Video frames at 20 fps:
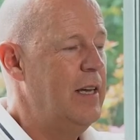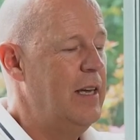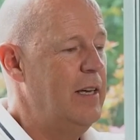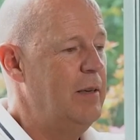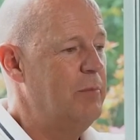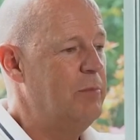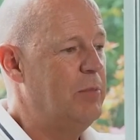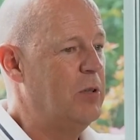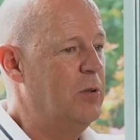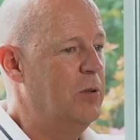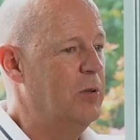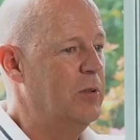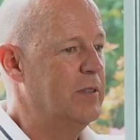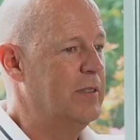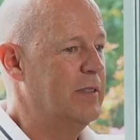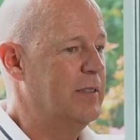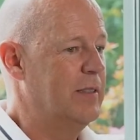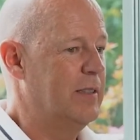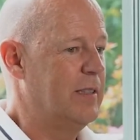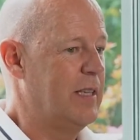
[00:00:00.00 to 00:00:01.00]

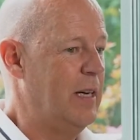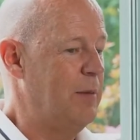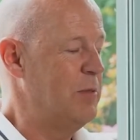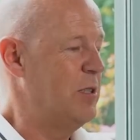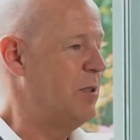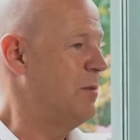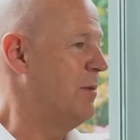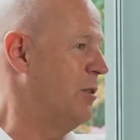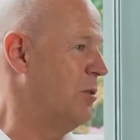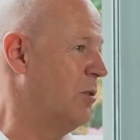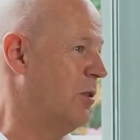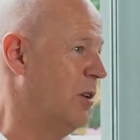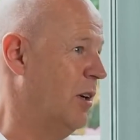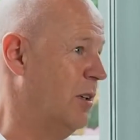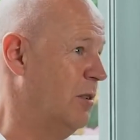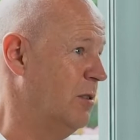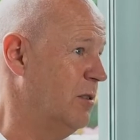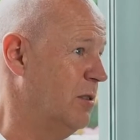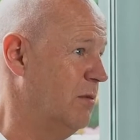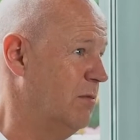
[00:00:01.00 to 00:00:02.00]
because companies went to
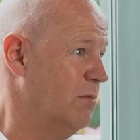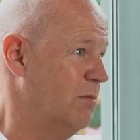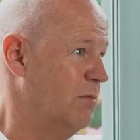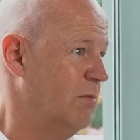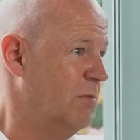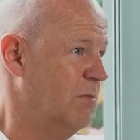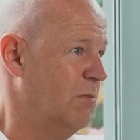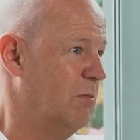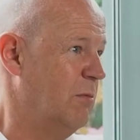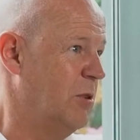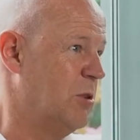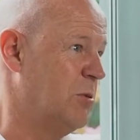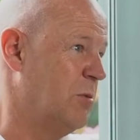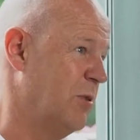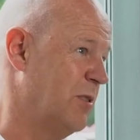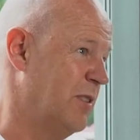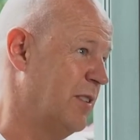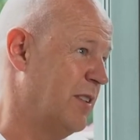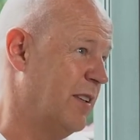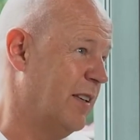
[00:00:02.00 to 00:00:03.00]
cloud, which
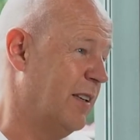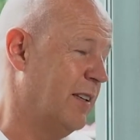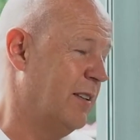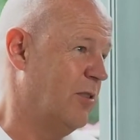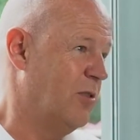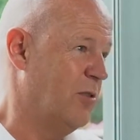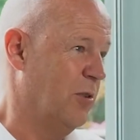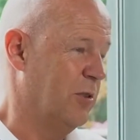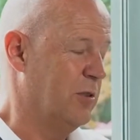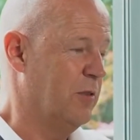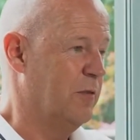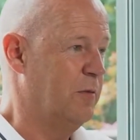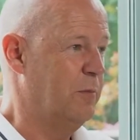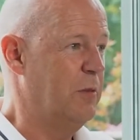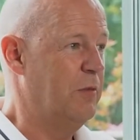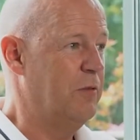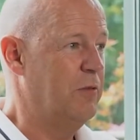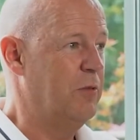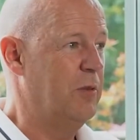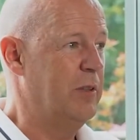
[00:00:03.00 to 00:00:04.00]
wasn't thought of
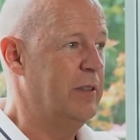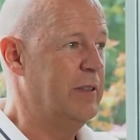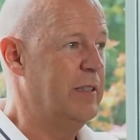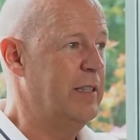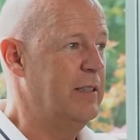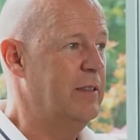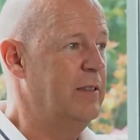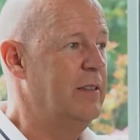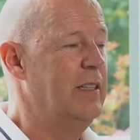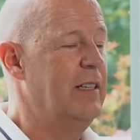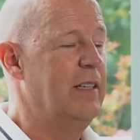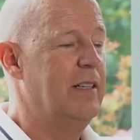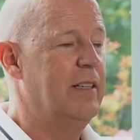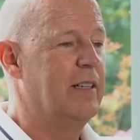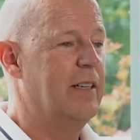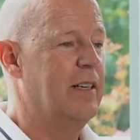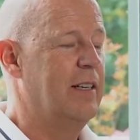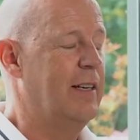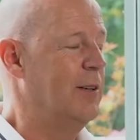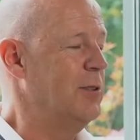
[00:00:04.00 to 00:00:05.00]
before that.
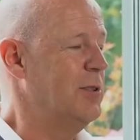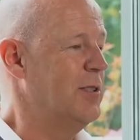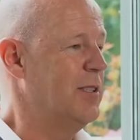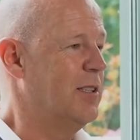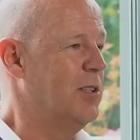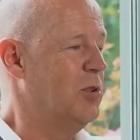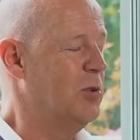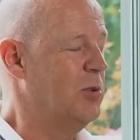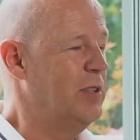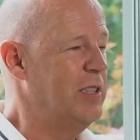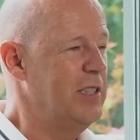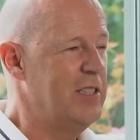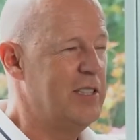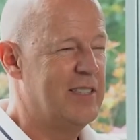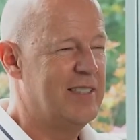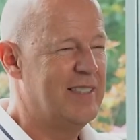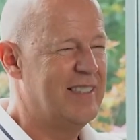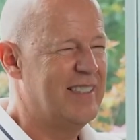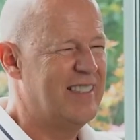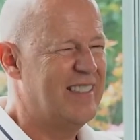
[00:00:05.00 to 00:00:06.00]
Cloud security in
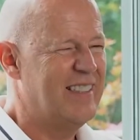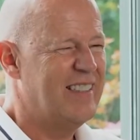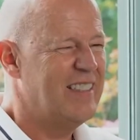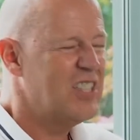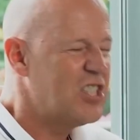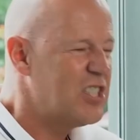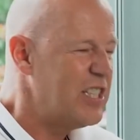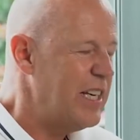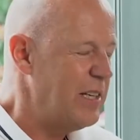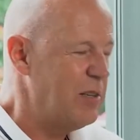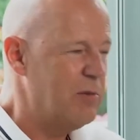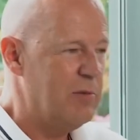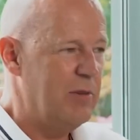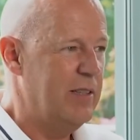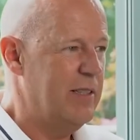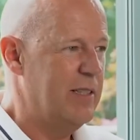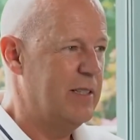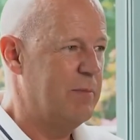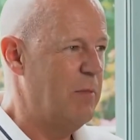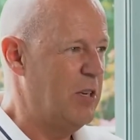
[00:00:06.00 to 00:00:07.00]
general
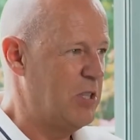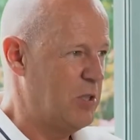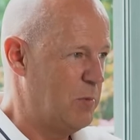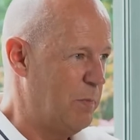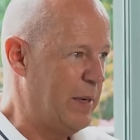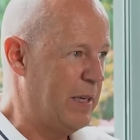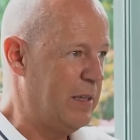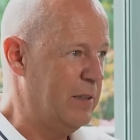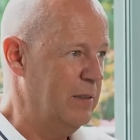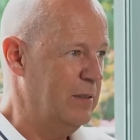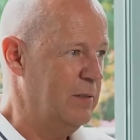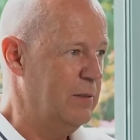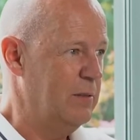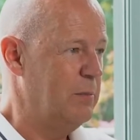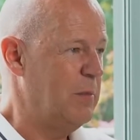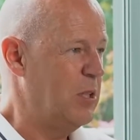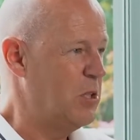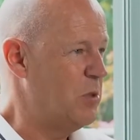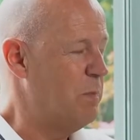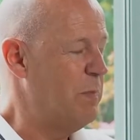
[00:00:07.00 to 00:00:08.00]
is much bigger and
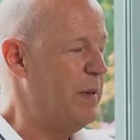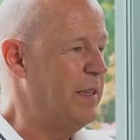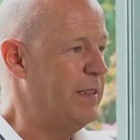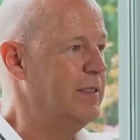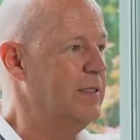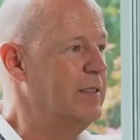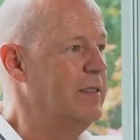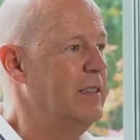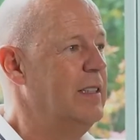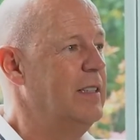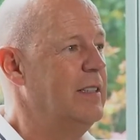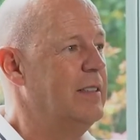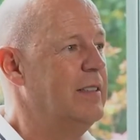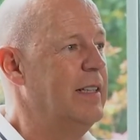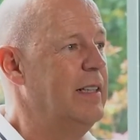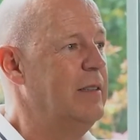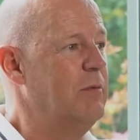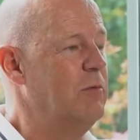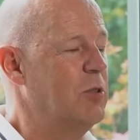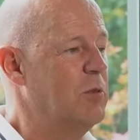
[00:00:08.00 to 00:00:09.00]
much better
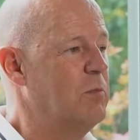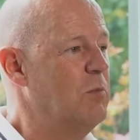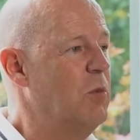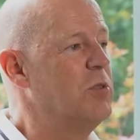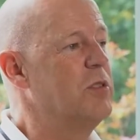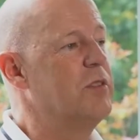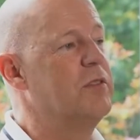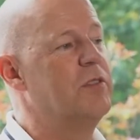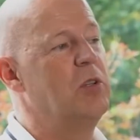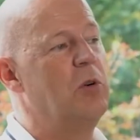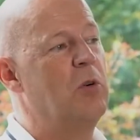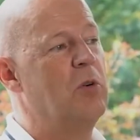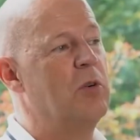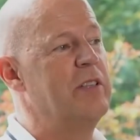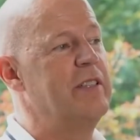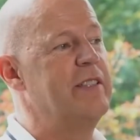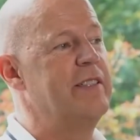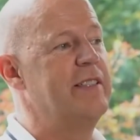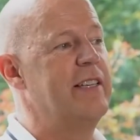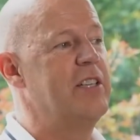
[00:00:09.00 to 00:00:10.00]
than what most of the
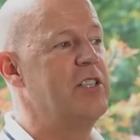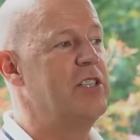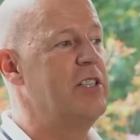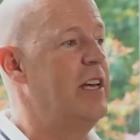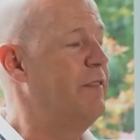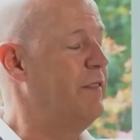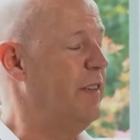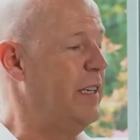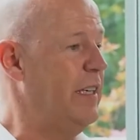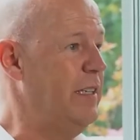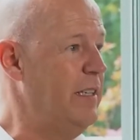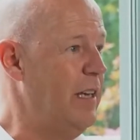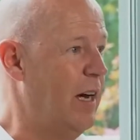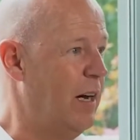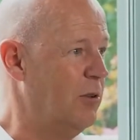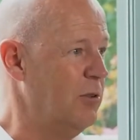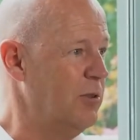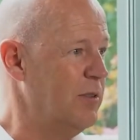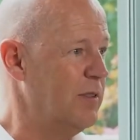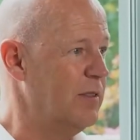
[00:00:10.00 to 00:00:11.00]
organizations have
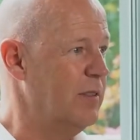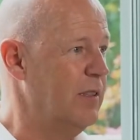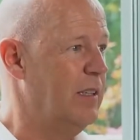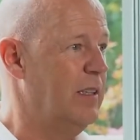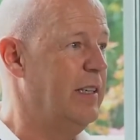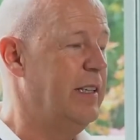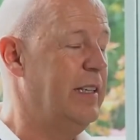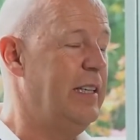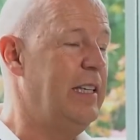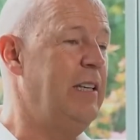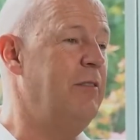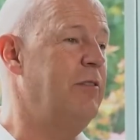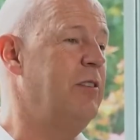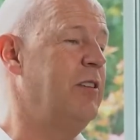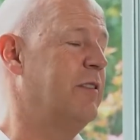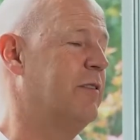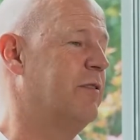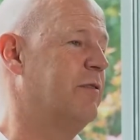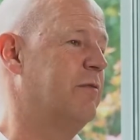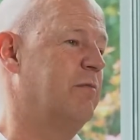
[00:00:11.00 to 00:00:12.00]
in-house, even
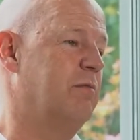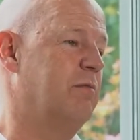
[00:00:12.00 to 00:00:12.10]
if,